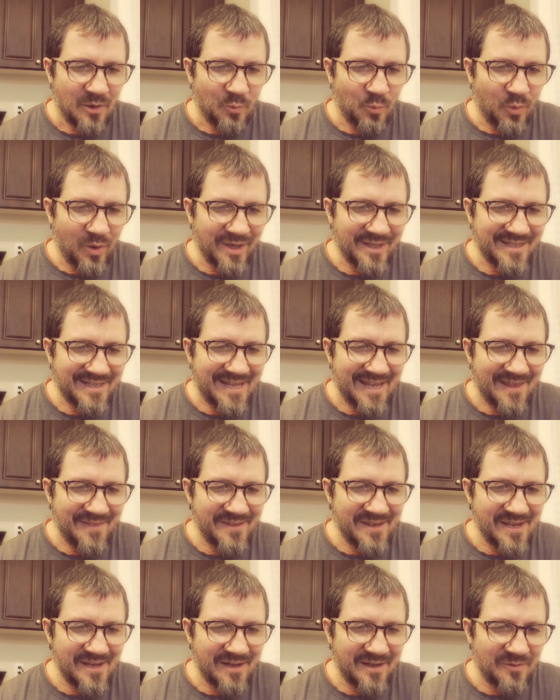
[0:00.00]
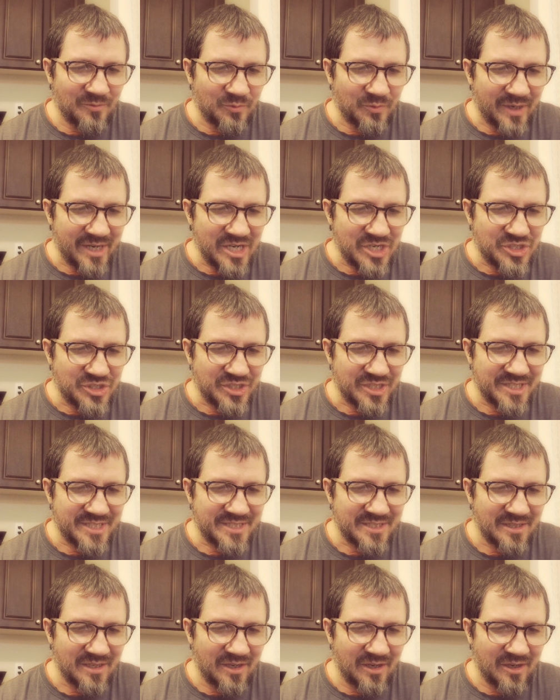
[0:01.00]
What can the
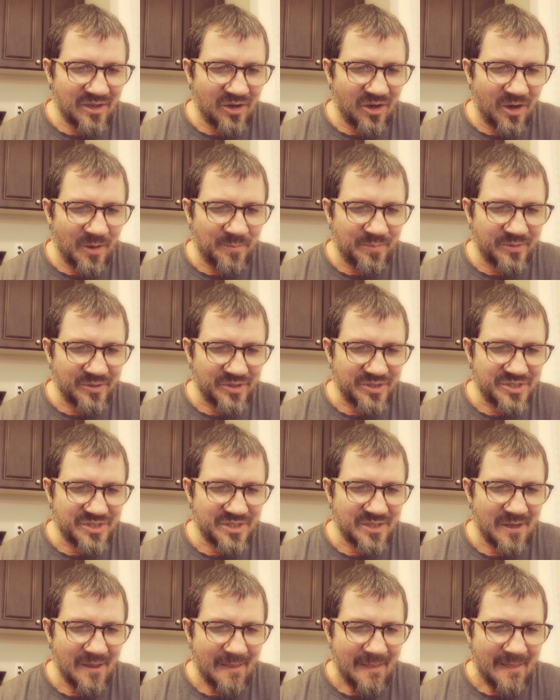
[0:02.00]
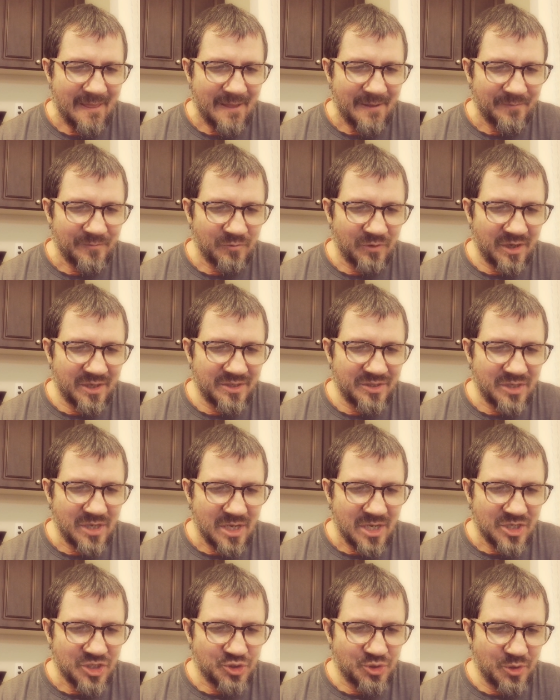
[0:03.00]
righteous accomplish when
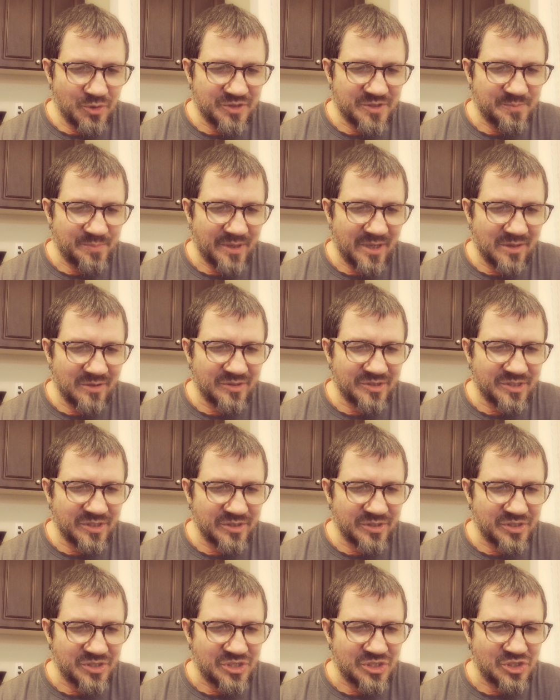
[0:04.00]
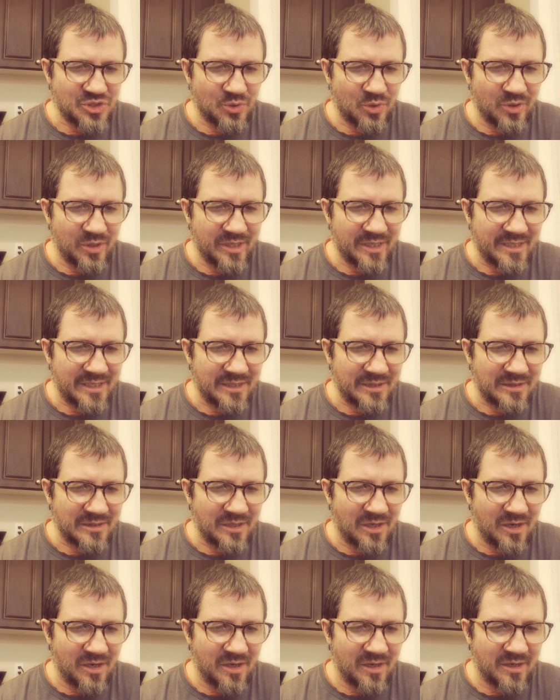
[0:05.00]
truth's pillars are destroyed and
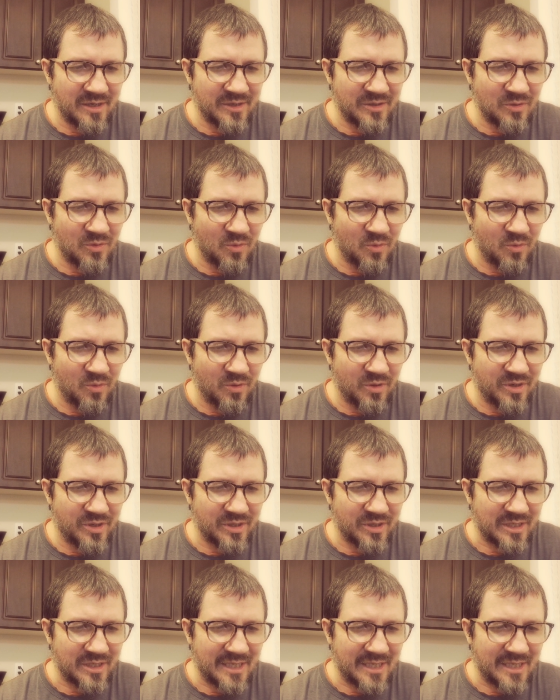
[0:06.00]
law and order